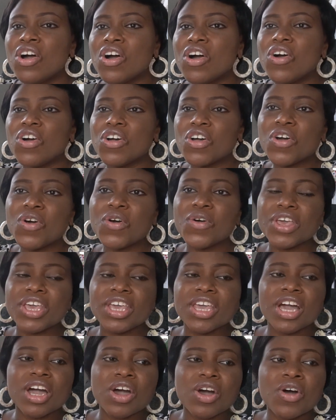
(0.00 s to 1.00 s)
or go
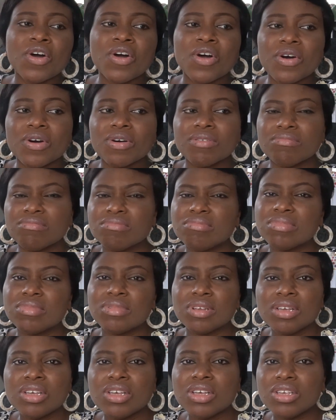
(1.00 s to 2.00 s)
here, or
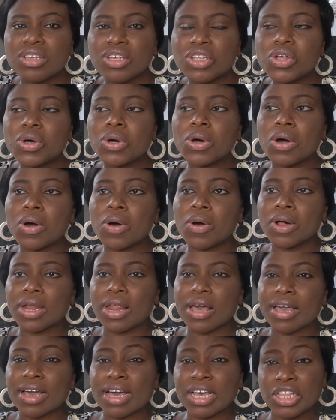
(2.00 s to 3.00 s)
or
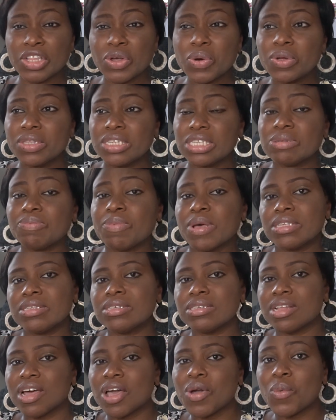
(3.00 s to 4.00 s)
like, I know this
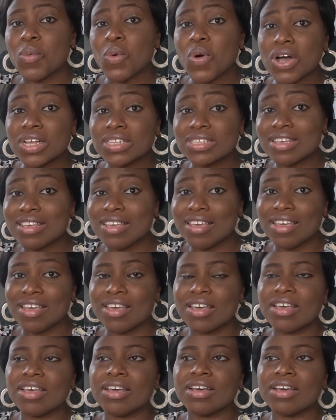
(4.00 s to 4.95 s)
person, I worked here,